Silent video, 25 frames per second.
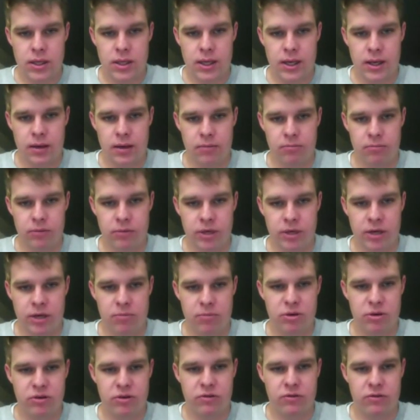
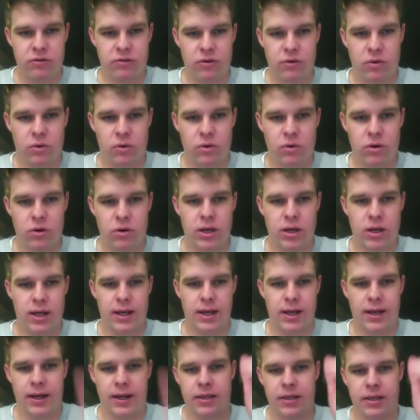Number
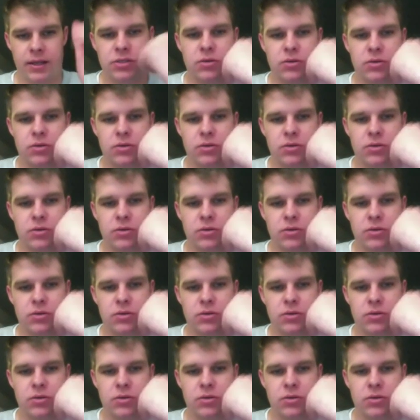4,